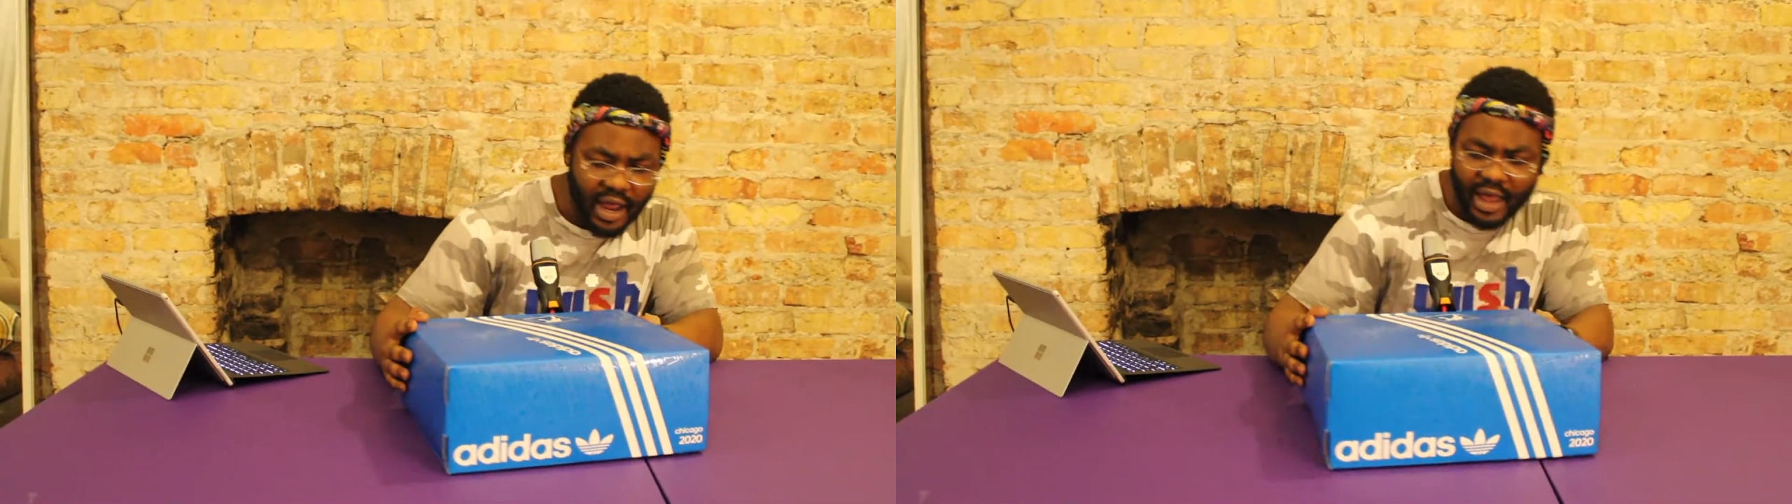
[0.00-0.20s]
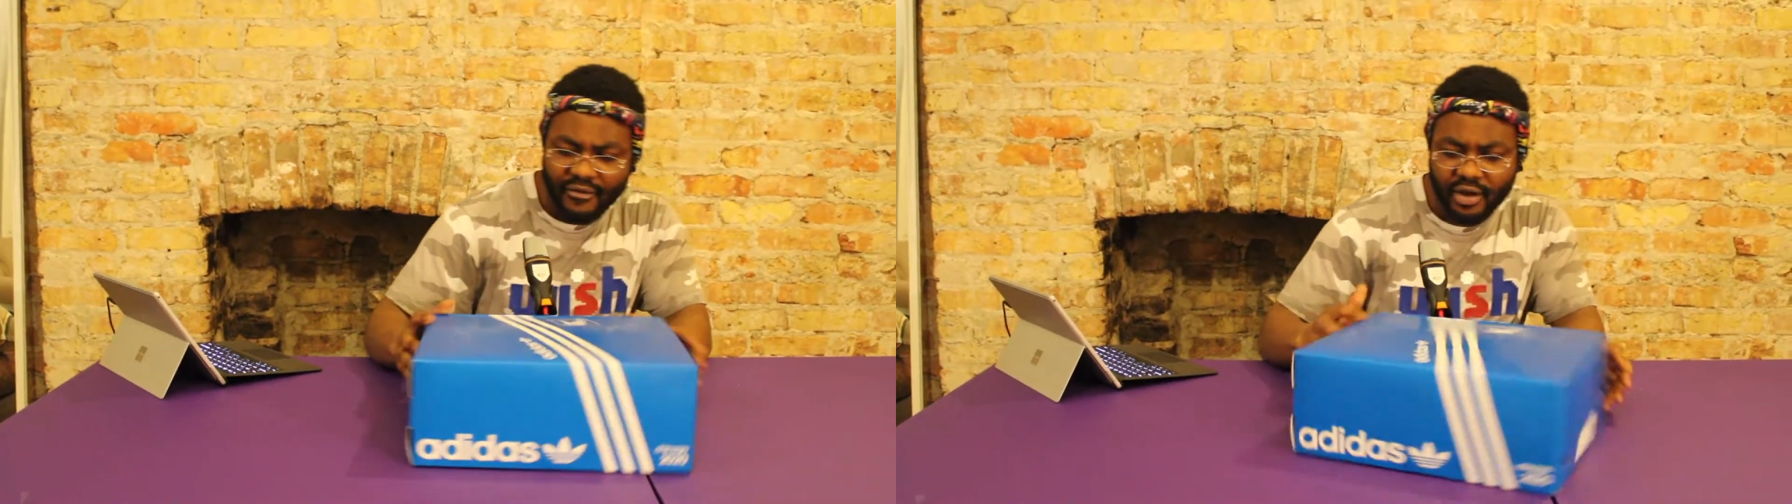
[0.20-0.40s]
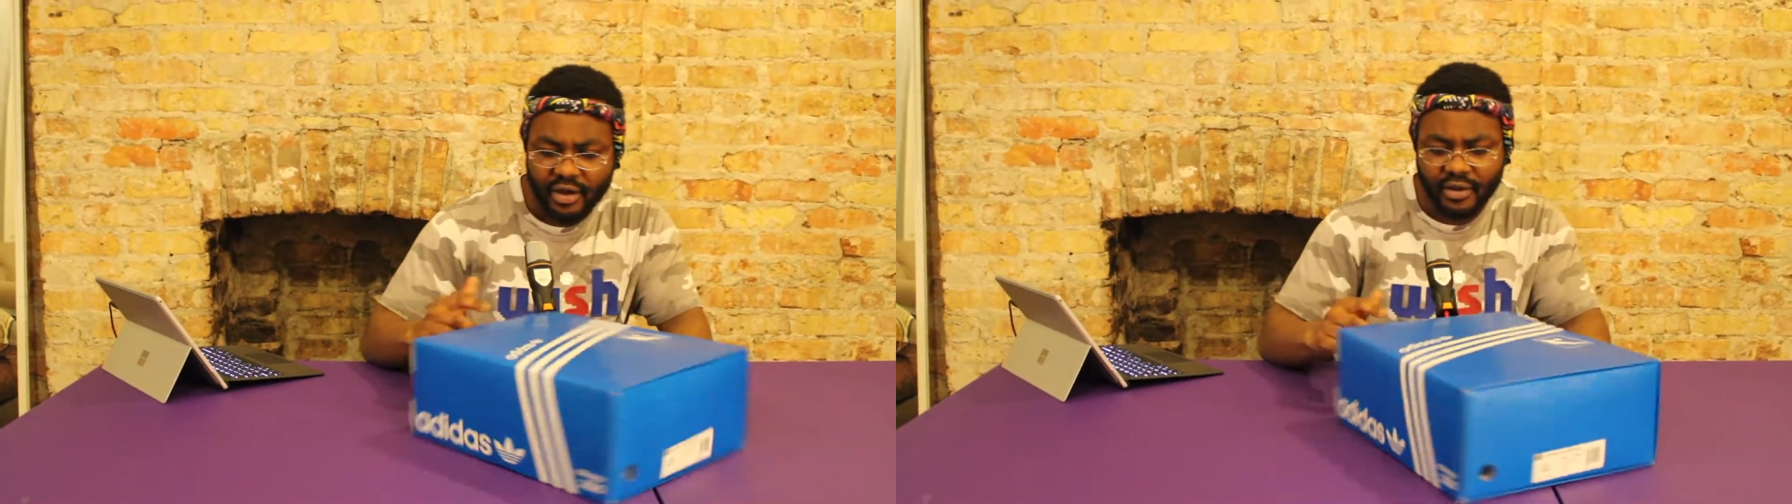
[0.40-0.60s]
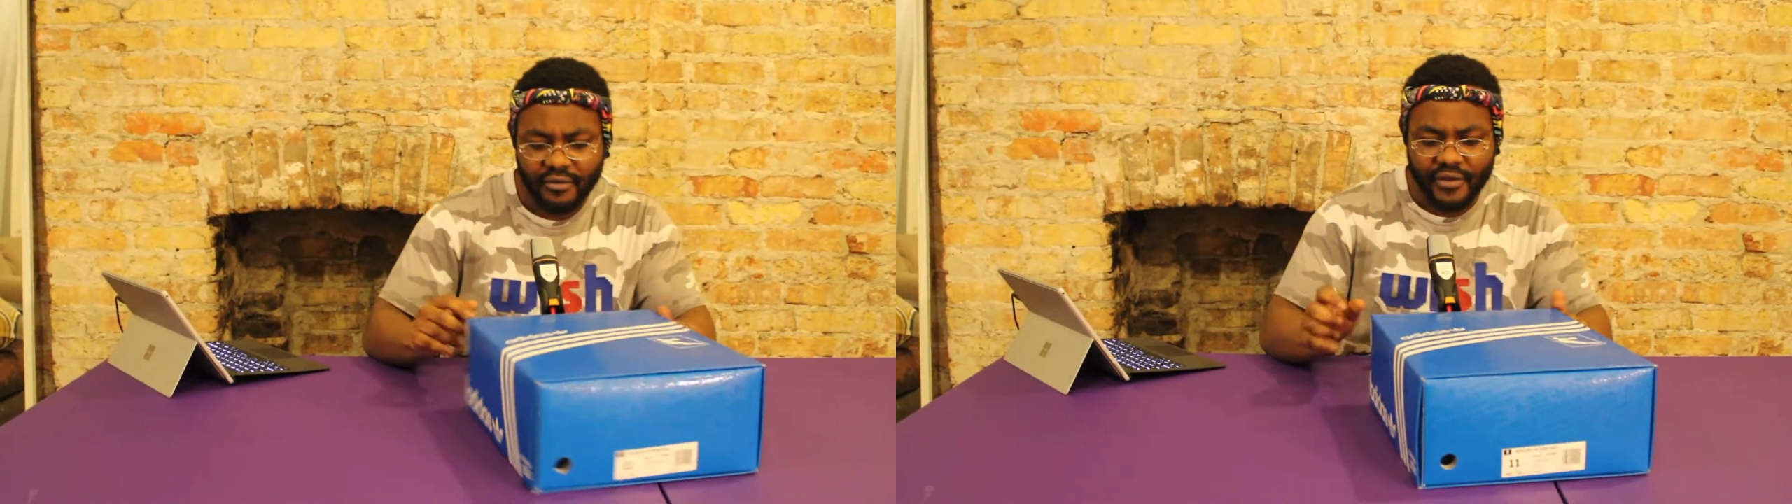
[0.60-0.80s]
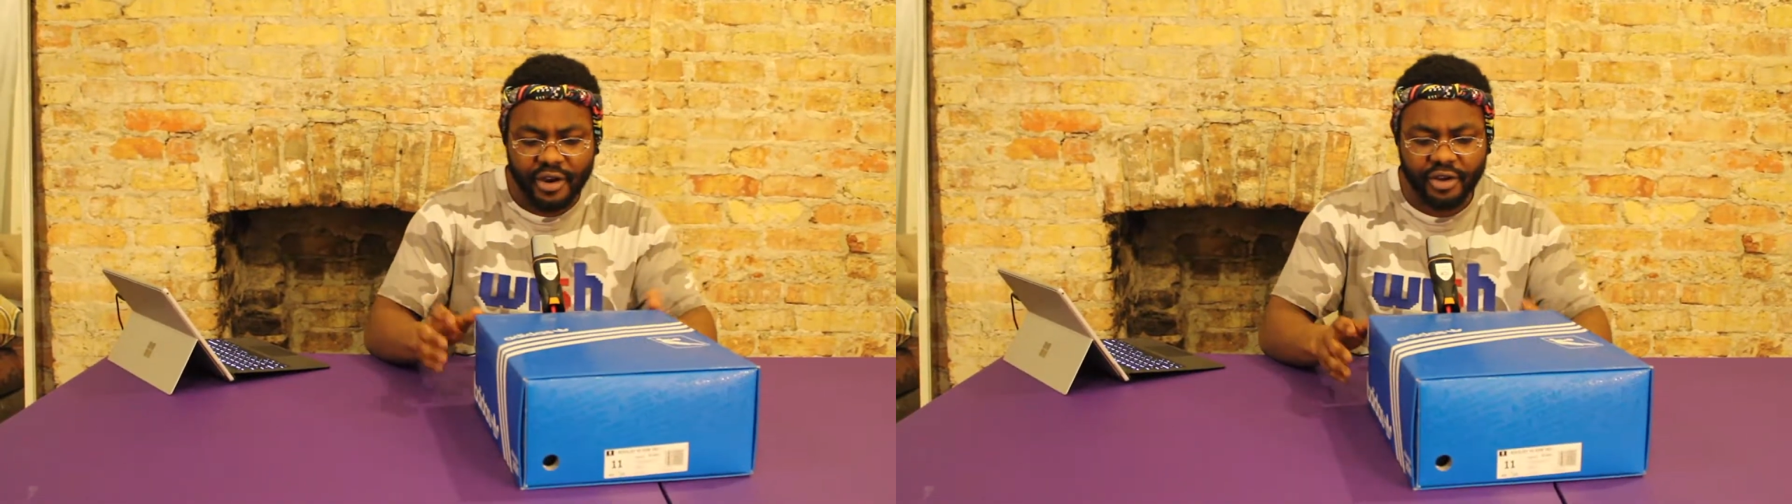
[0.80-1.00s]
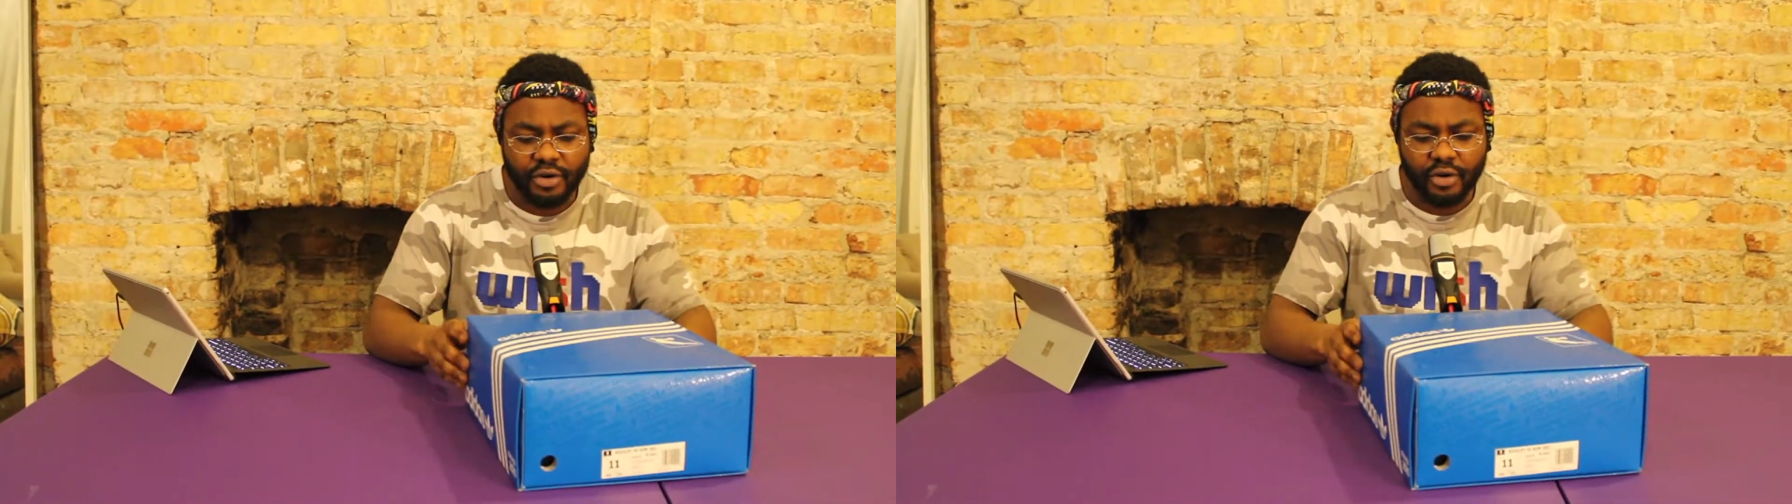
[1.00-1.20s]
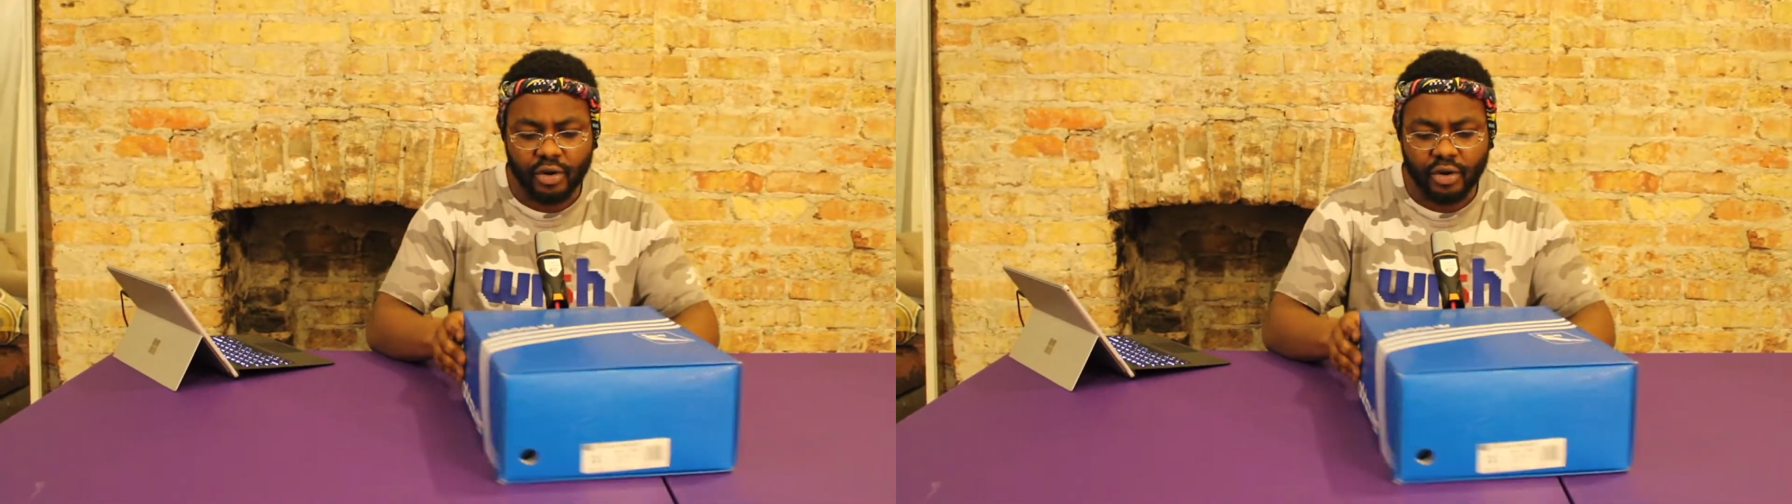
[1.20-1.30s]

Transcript: I have a very